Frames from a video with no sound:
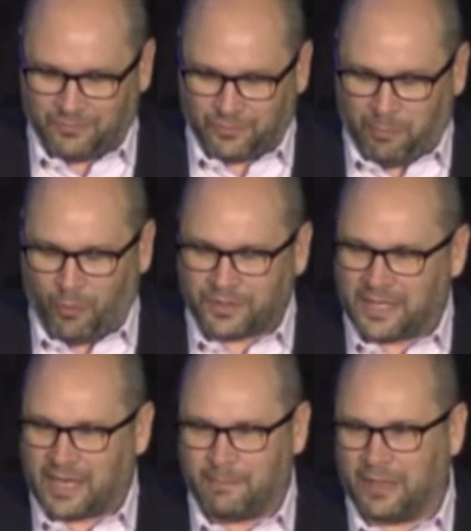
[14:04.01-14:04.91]
report
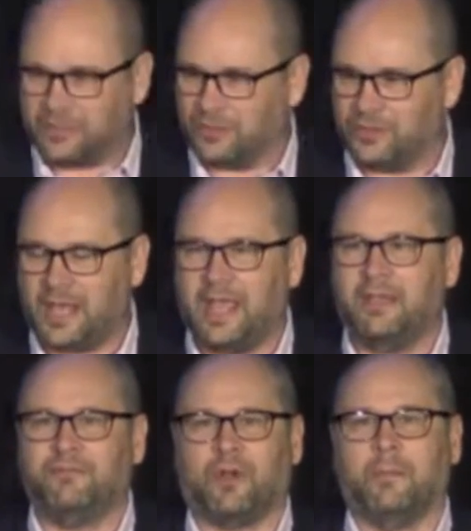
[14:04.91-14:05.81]
that came out the other
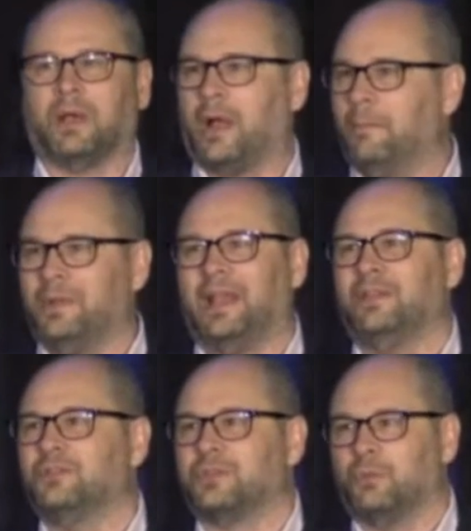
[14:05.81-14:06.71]
day from a company I
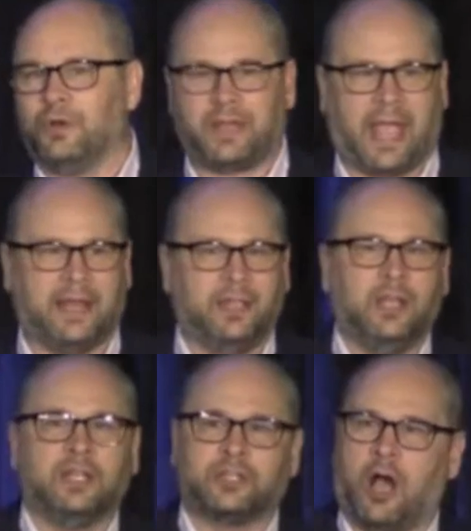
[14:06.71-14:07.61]
used to work
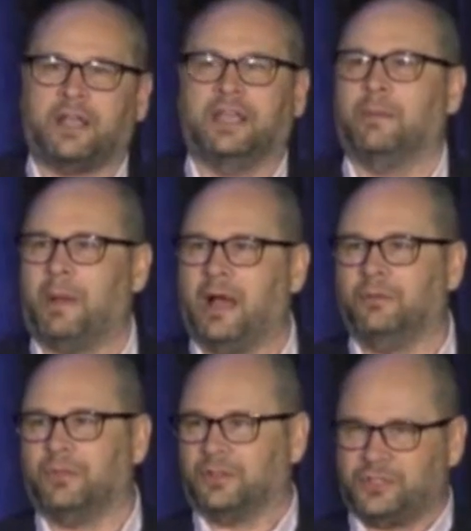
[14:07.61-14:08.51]
at talking
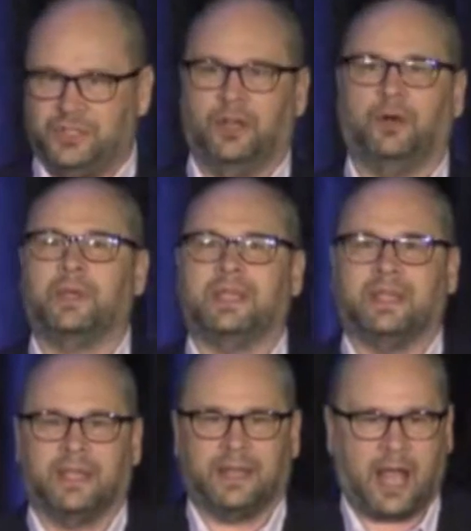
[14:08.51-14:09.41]
about their
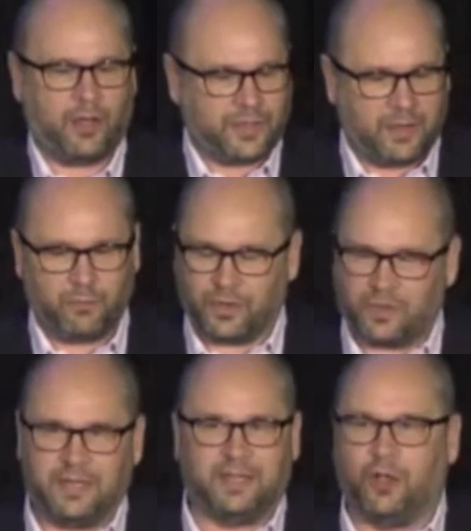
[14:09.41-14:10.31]
COE and how they were
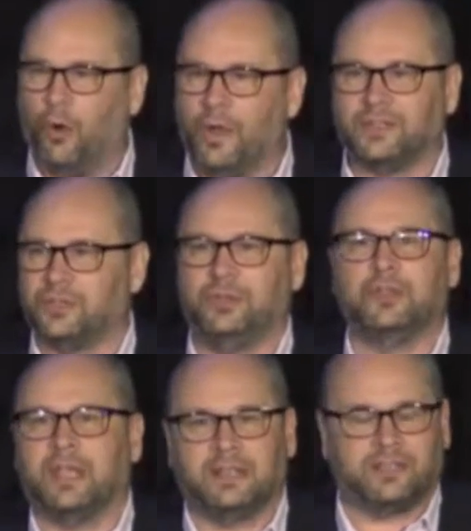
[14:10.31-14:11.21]
going to,
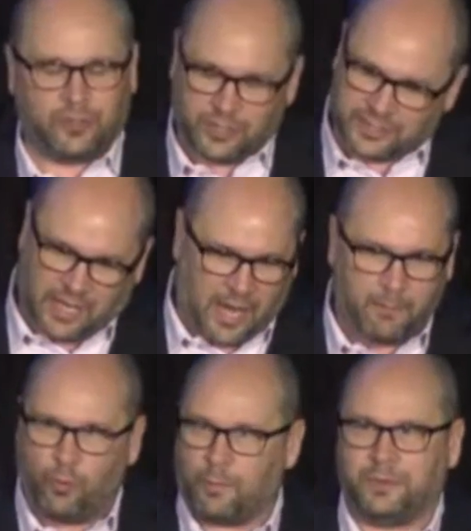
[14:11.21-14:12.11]
you could have
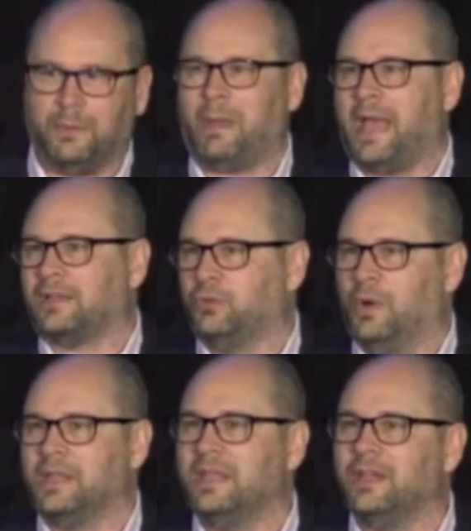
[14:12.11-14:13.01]
time warped it back
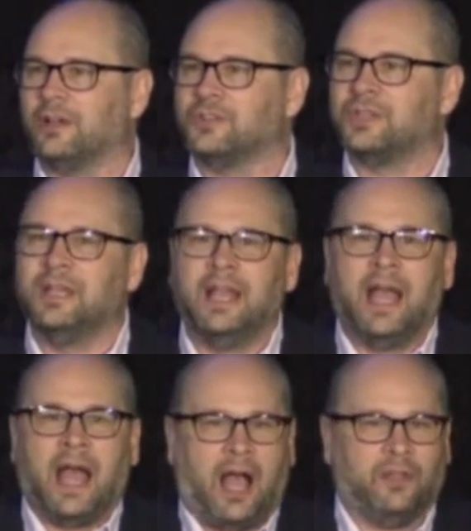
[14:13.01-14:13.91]
20 years,
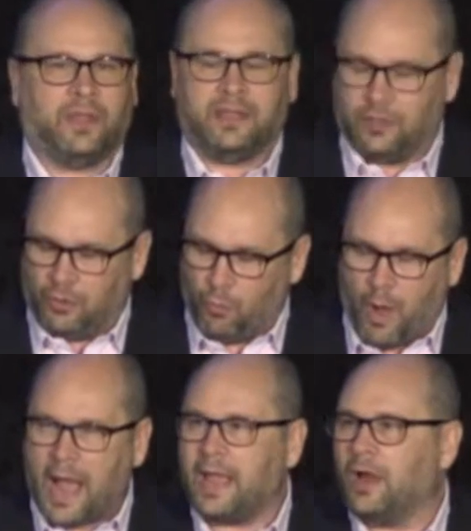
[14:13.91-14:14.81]
how that, you know,
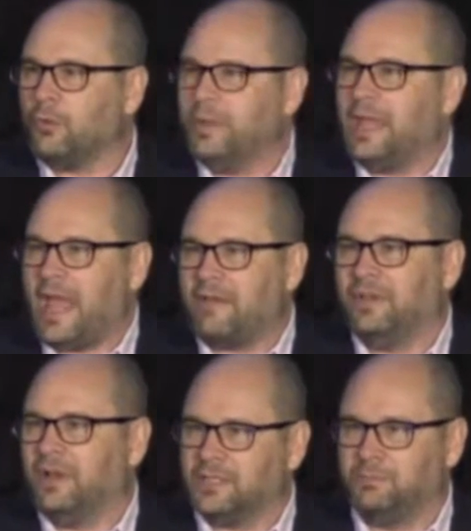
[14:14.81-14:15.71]
why aren't we
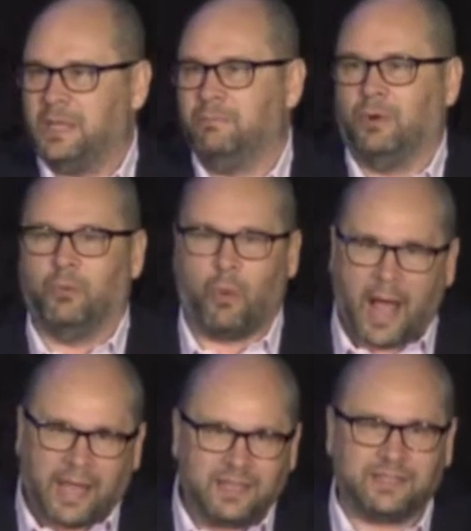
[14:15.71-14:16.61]
having less people?
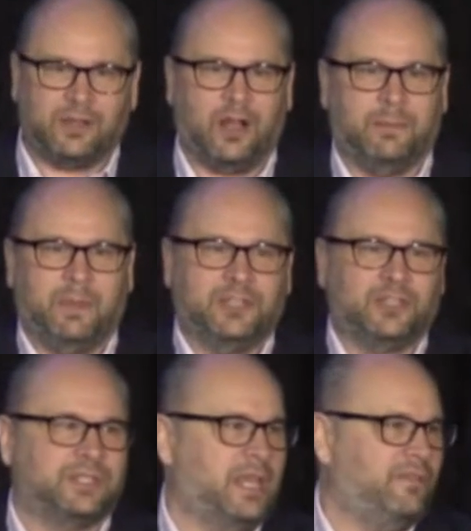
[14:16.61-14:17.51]
Why isn't
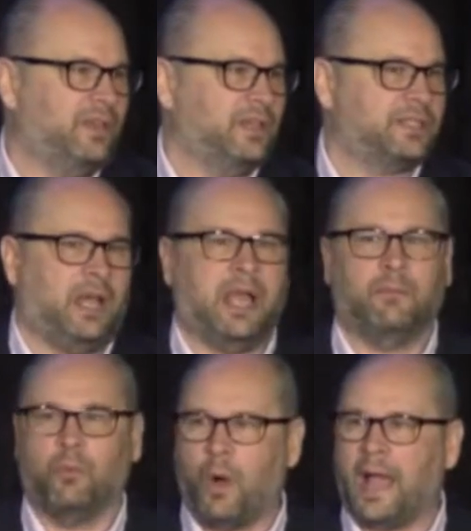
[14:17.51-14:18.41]
automation saving us
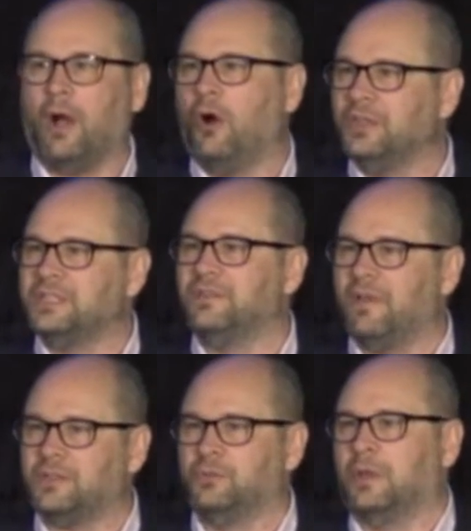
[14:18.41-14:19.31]
time? Why all these
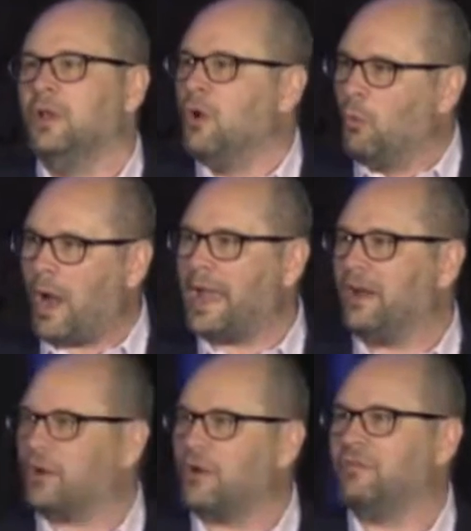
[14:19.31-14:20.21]
investments? Why
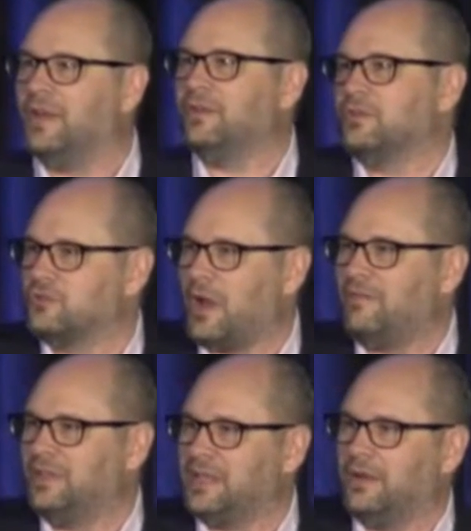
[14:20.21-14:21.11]
aren't our vendors
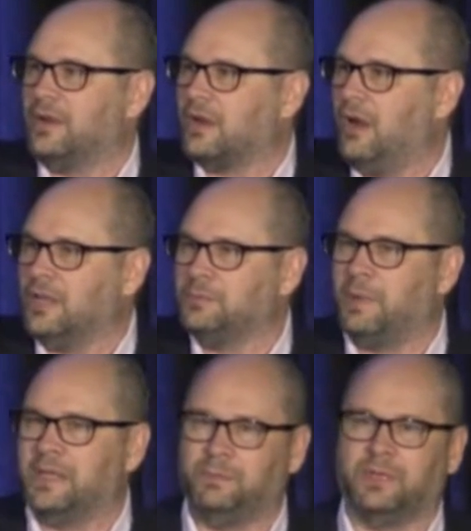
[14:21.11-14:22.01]
driving down our cost
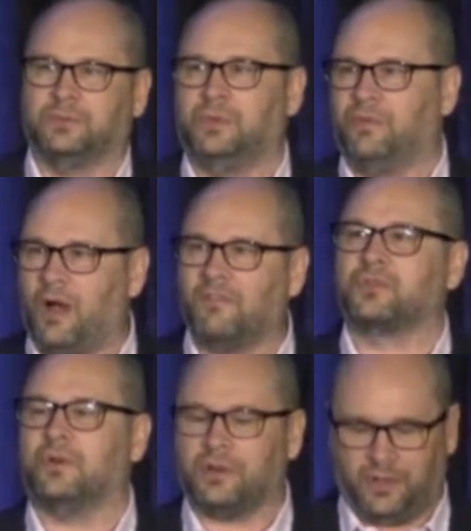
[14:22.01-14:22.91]
base because we've
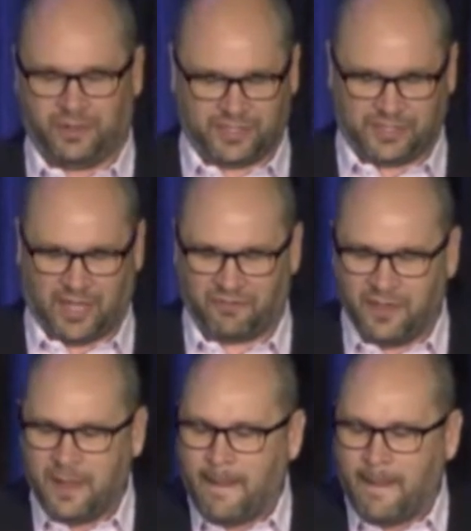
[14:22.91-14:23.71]
offshored all this stuff?